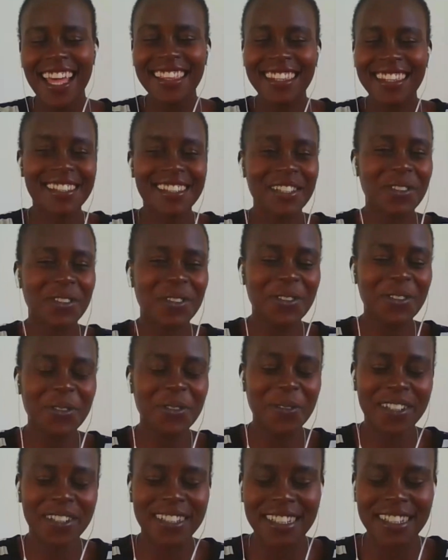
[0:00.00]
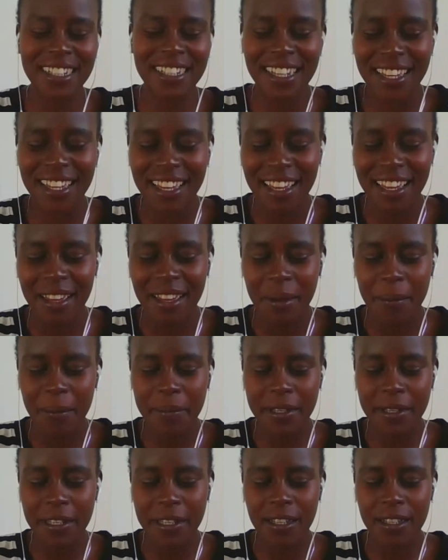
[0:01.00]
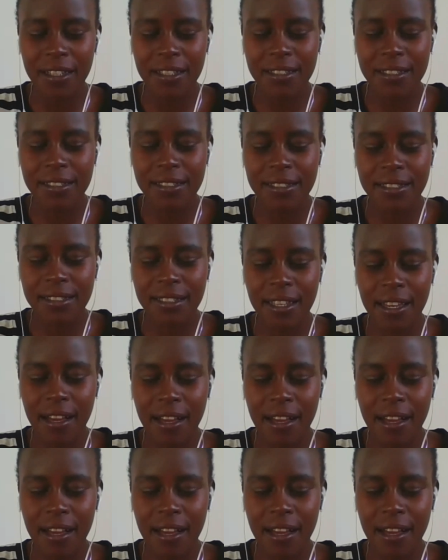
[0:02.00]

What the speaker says: that's a good one because